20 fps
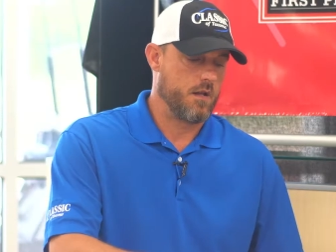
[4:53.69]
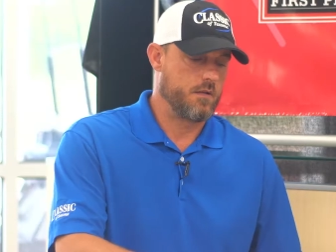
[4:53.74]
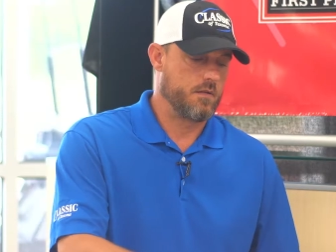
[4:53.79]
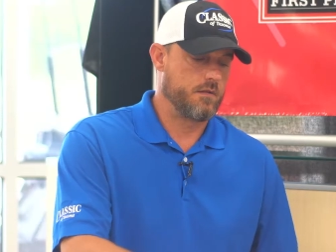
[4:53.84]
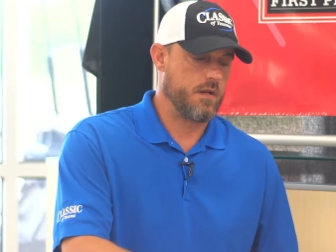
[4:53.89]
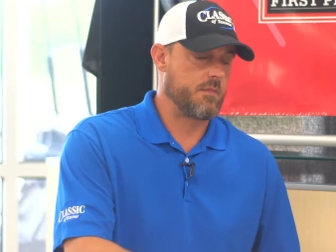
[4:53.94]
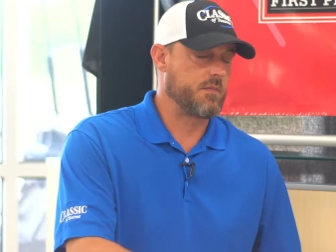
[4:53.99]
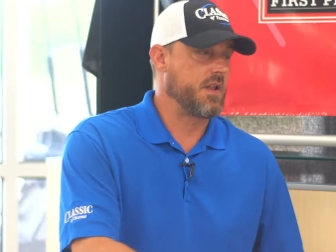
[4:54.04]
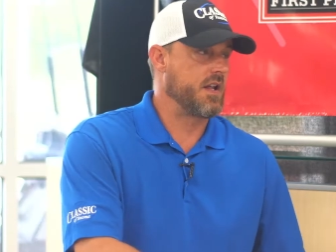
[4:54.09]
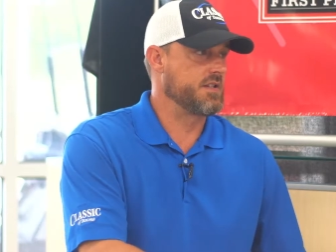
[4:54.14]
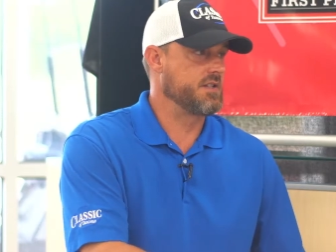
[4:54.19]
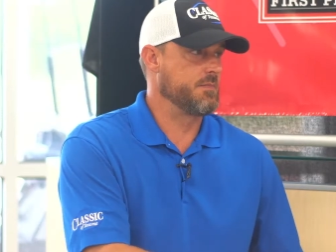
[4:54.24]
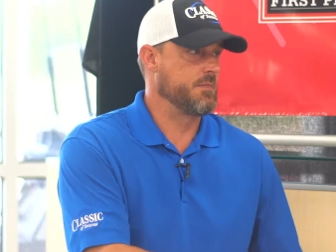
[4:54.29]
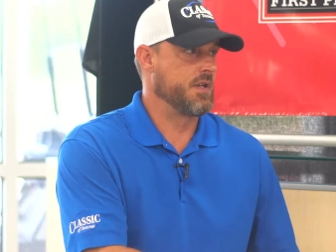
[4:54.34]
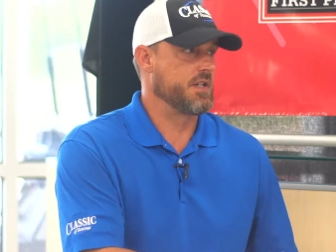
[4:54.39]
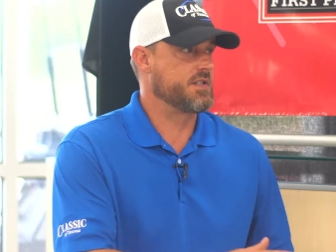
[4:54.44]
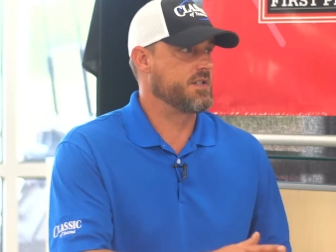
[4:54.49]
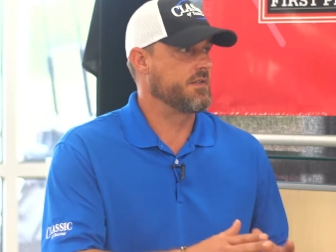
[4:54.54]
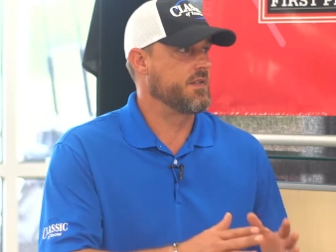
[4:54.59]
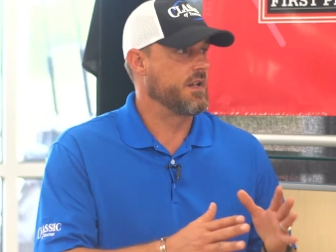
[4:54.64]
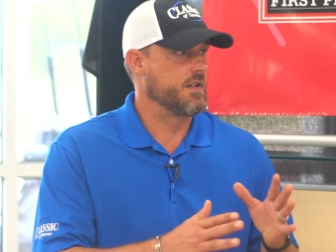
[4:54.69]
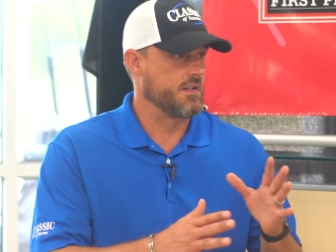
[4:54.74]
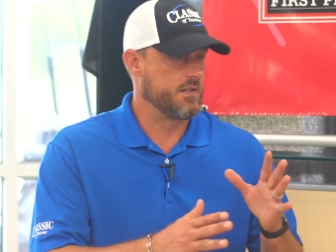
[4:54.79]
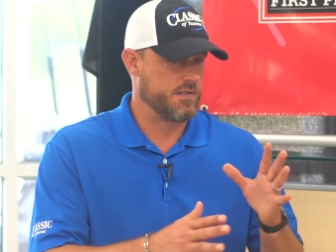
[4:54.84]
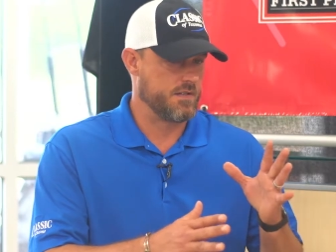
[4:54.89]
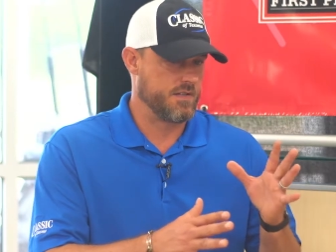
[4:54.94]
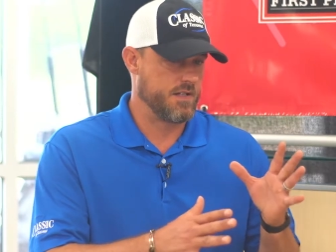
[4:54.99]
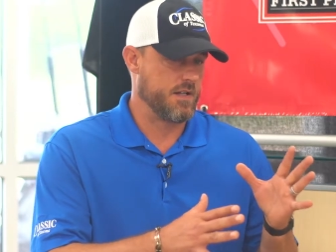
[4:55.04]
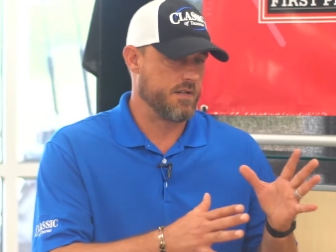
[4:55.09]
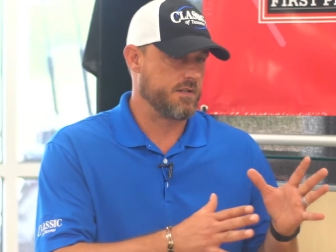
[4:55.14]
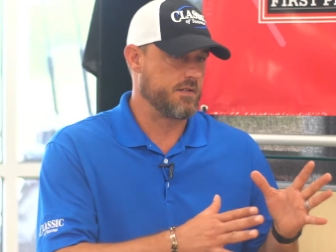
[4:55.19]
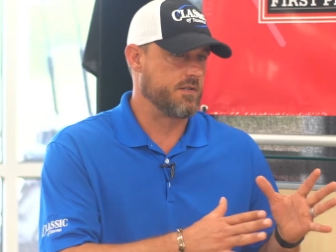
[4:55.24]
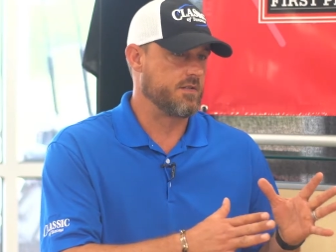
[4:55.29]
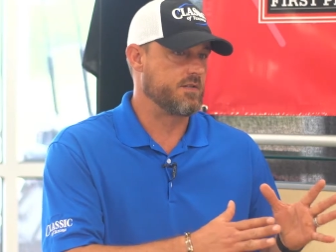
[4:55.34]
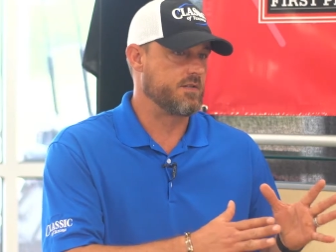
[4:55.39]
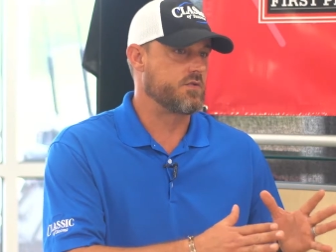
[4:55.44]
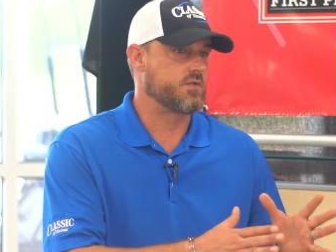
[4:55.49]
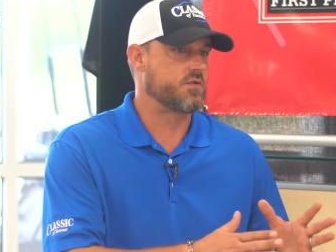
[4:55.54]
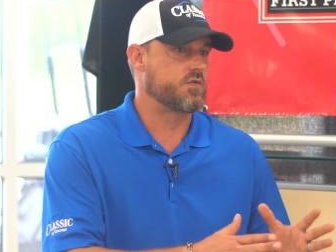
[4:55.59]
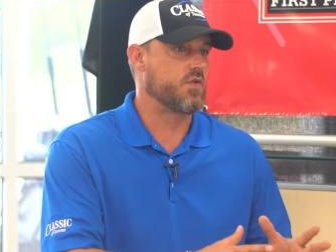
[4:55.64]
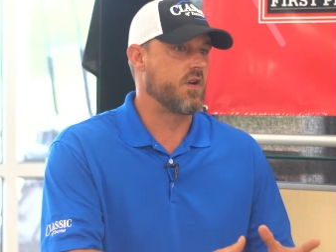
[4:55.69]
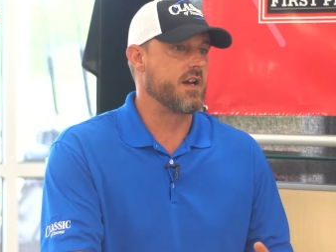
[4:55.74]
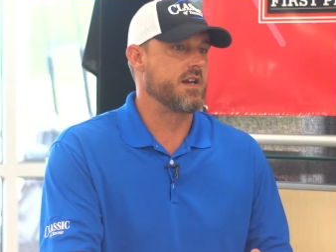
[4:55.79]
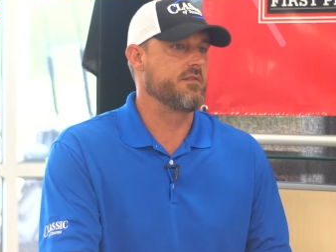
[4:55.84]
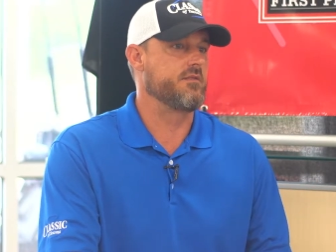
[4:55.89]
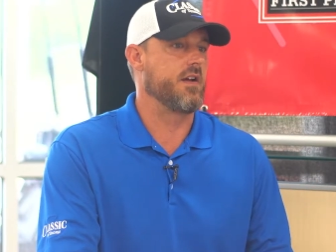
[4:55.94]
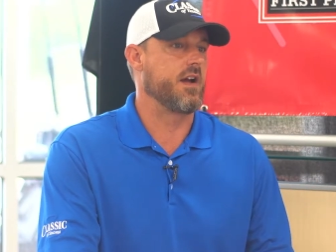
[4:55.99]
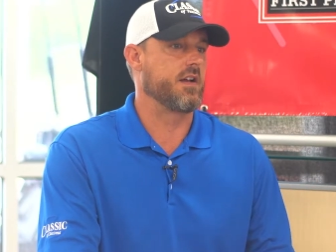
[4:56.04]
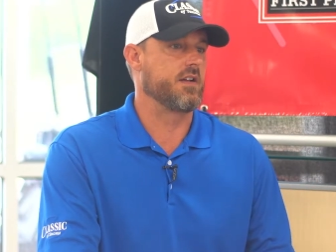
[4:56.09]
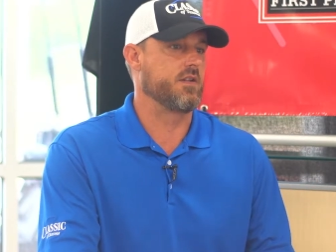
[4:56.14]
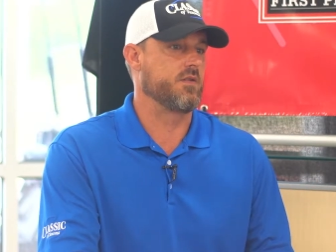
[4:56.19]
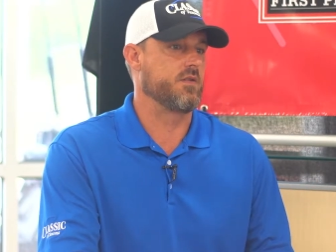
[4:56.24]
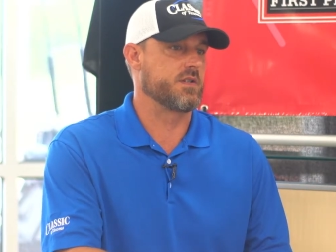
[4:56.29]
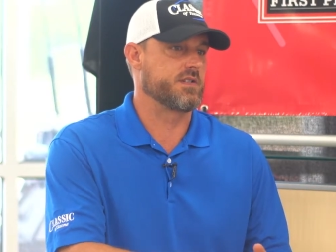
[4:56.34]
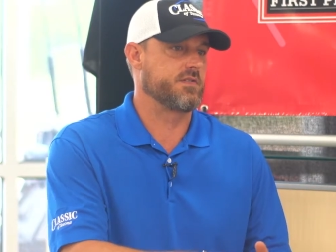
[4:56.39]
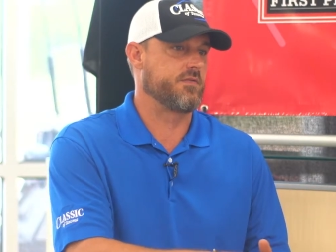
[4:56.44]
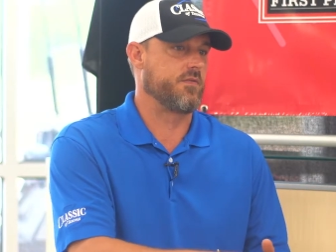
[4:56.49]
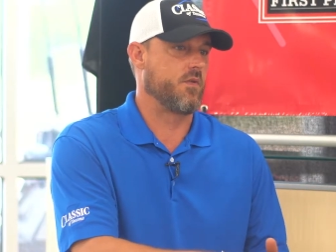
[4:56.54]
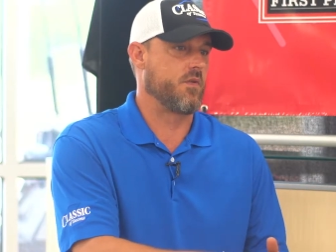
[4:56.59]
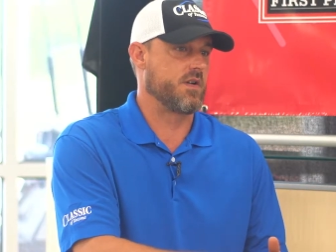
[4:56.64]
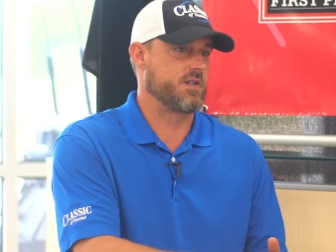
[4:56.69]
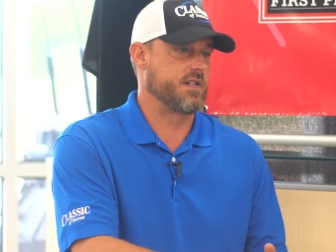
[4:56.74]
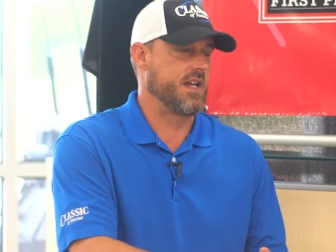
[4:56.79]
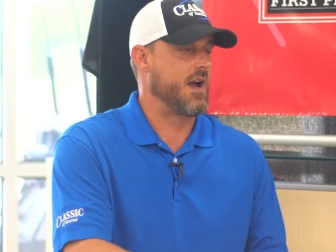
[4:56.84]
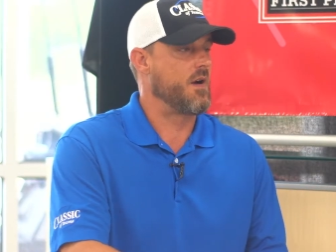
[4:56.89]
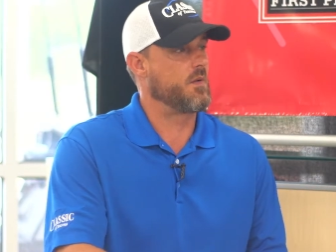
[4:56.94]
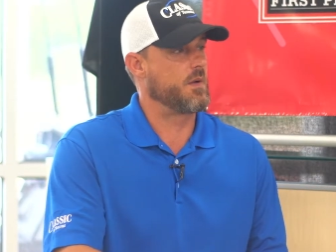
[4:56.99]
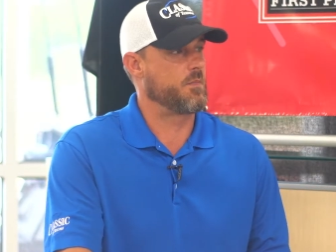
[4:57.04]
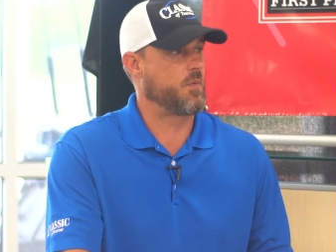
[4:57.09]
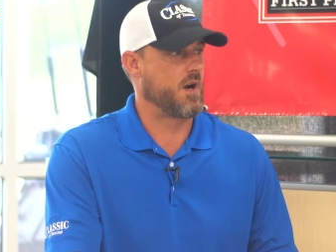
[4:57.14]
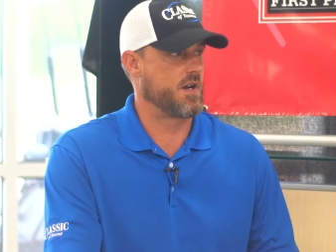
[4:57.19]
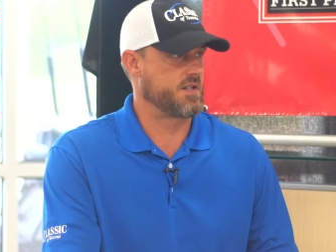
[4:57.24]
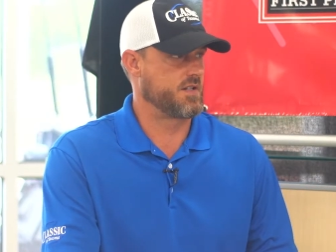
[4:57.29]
I'm glad you mentioned the trade value as far as how we price our